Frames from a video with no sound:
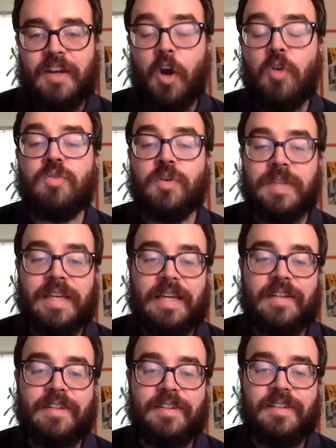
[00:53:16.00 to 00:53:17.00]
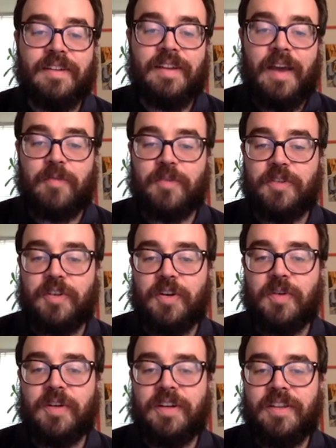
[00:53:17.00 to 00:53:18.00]
a coroutine
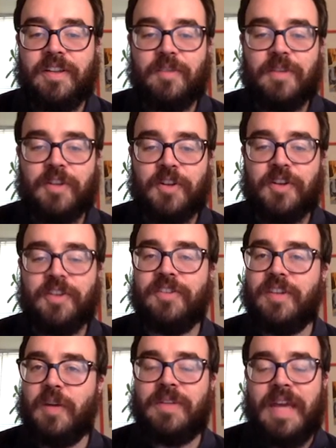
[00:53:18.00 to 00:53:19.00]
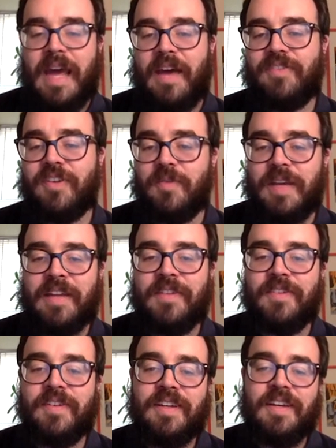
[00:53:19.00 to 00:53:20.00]
f2 that returns, you know, task of
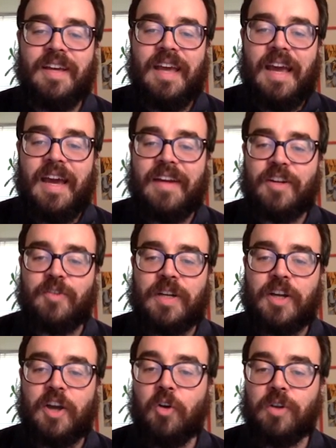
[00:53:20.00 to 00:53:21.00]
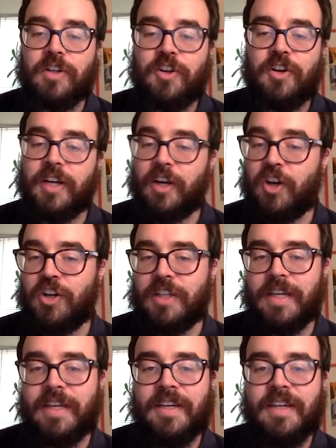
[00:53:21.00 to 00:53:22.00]
int, and I try to co-return a
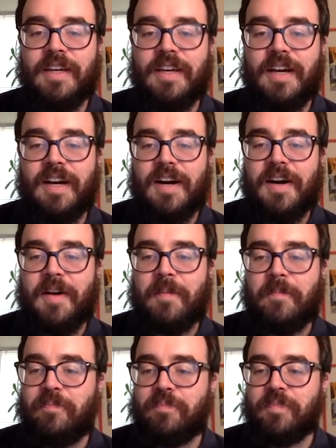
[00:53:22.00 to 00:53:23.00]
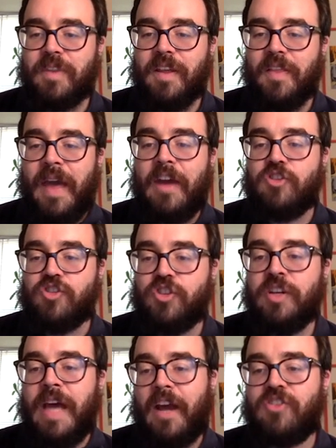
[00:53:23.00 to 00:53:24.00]
curly, um, that
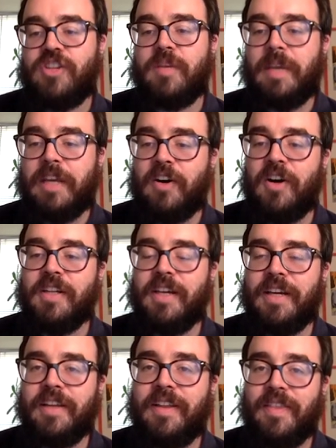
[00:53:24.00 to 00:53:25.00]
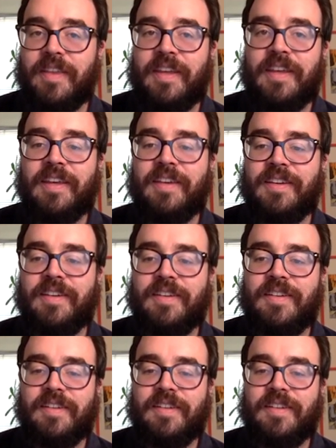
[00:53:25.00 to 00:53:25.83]
should actually be calling the